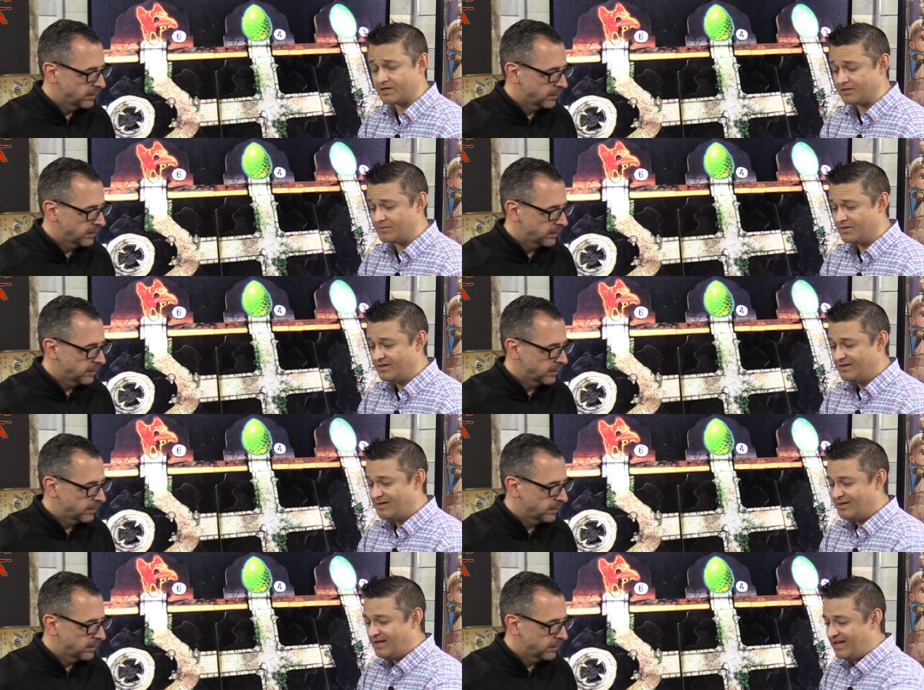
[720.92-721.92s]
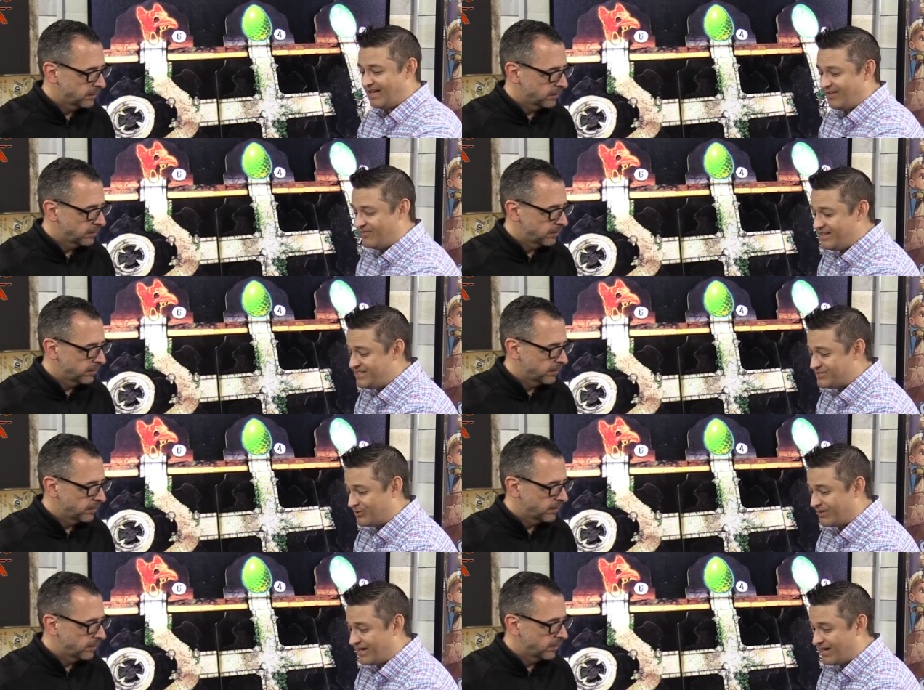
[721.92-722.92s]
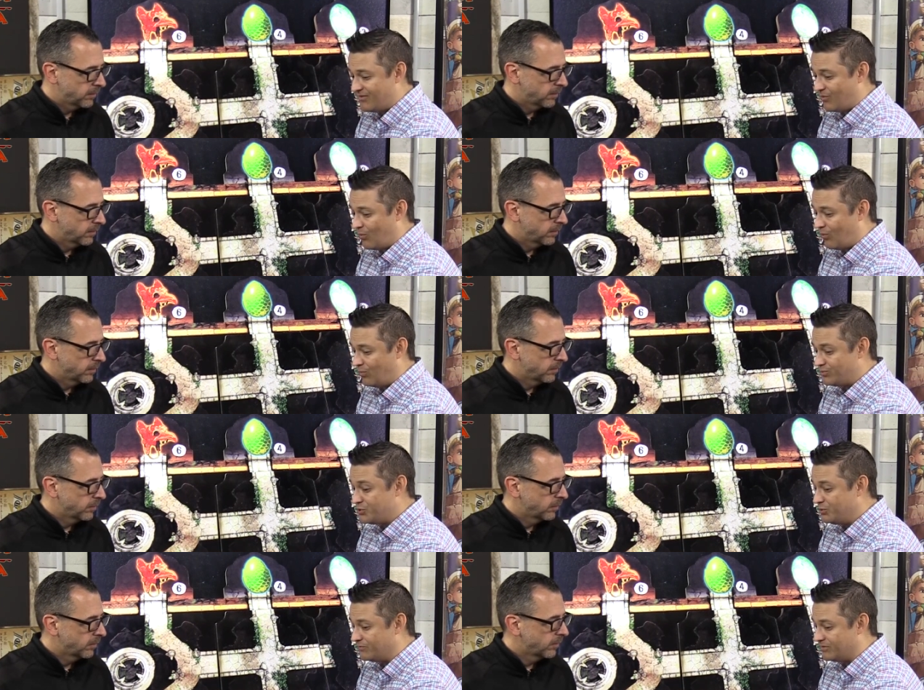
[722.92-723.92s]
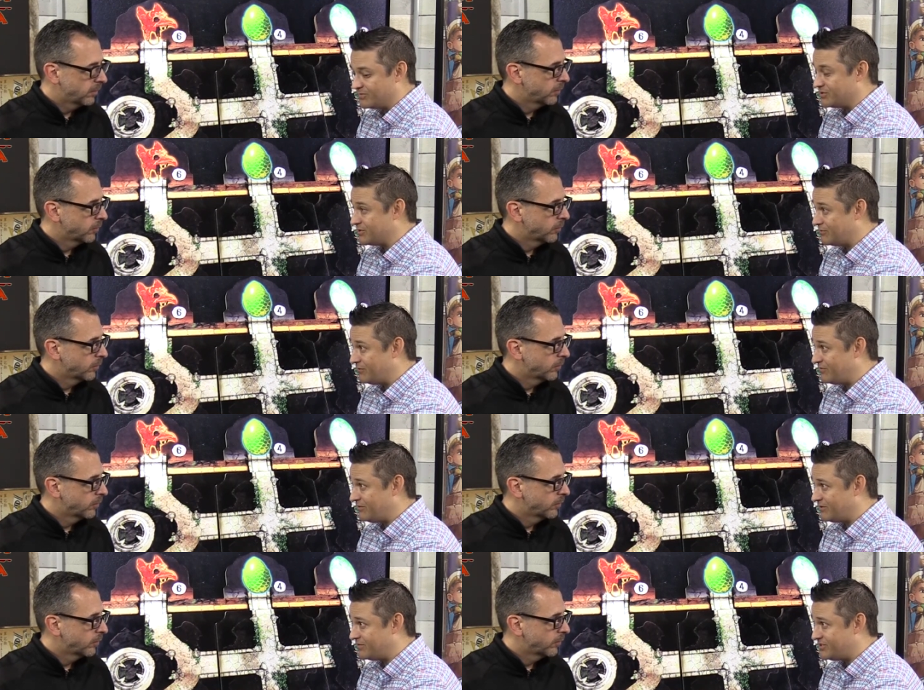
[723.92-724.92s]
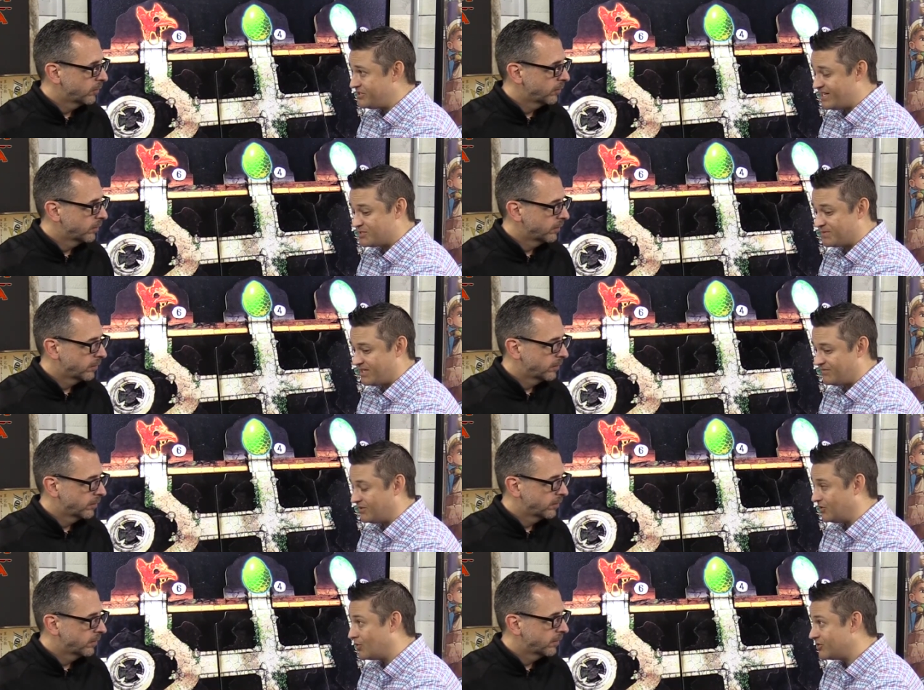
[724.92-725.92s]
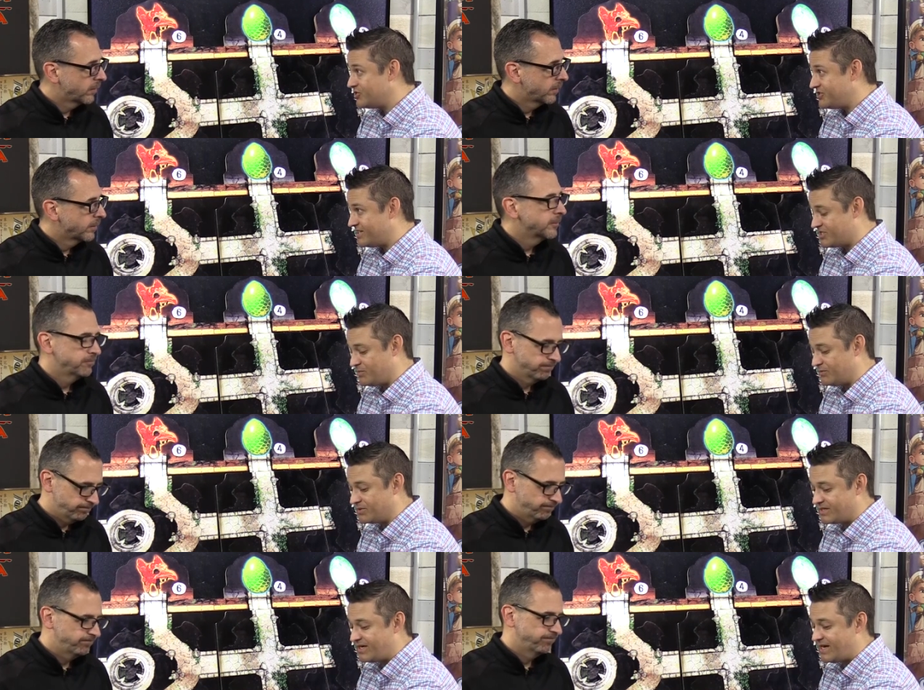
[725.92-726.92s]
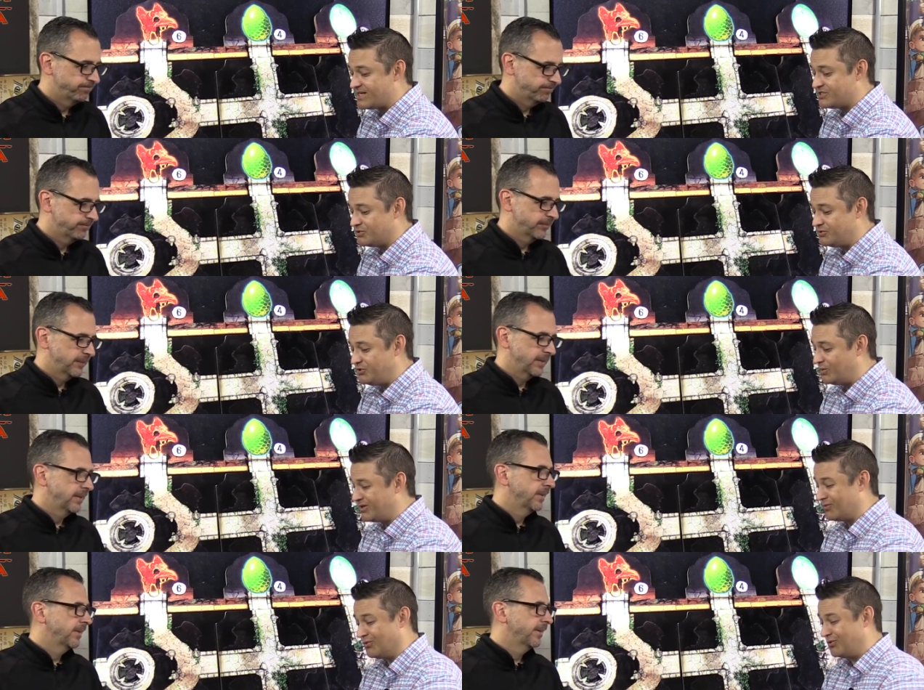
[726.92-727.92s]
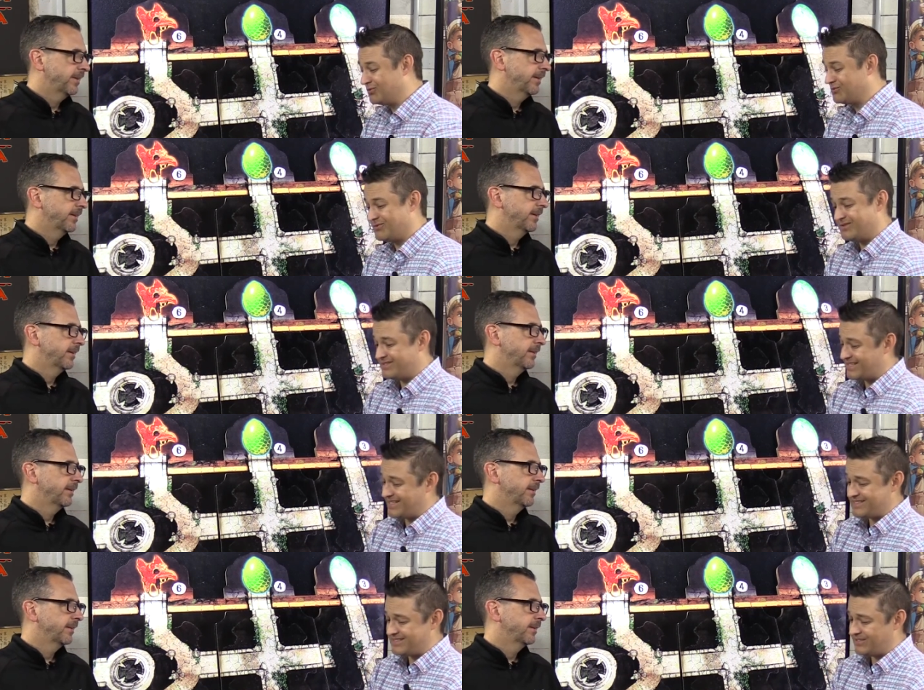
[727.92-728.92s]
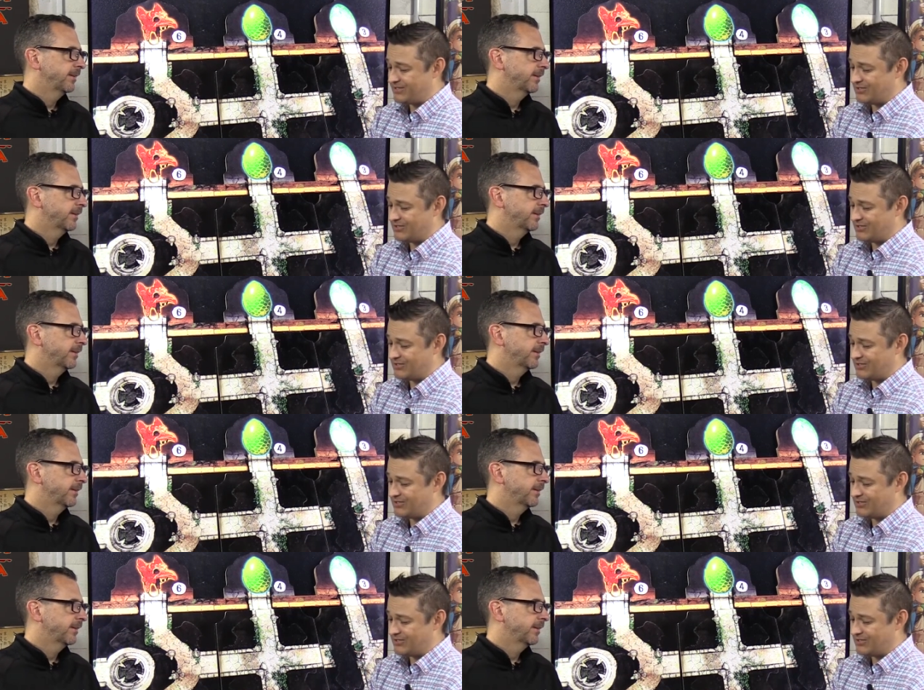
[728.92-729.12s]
Speaker 1: on them. These only have two of them, so it's a 50 50 chance, but they have a large chance to be able to cast. So, do you want to roll dice that